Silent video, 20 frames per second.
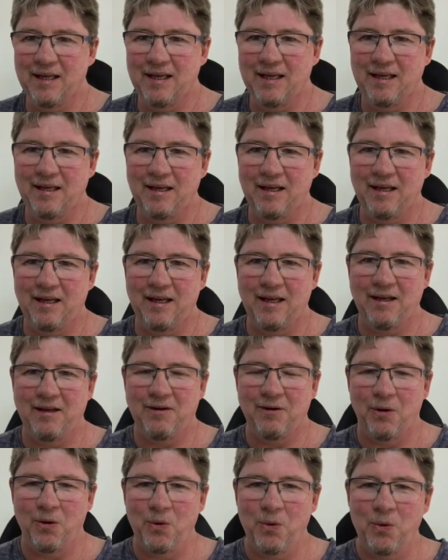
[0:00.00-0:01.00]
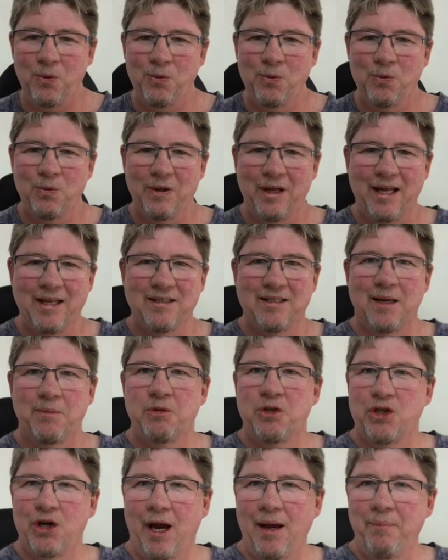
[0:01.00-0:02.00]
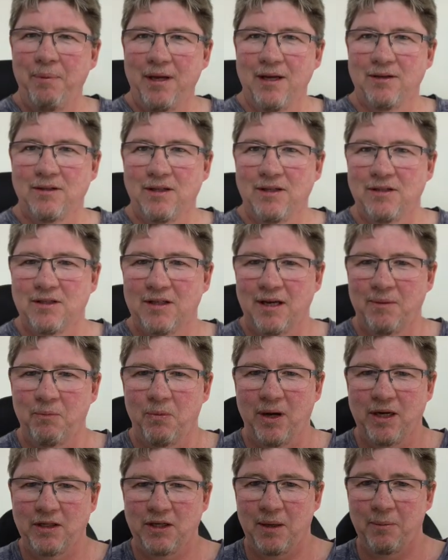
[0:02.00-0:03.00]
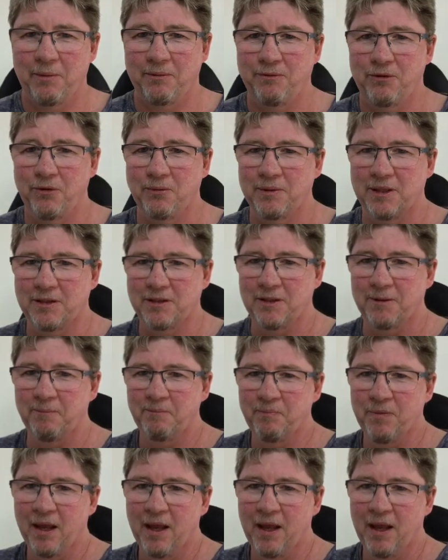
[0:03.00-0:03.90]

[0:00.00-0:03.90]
It all ends up shaping us in some way, shape or form, doesn't it?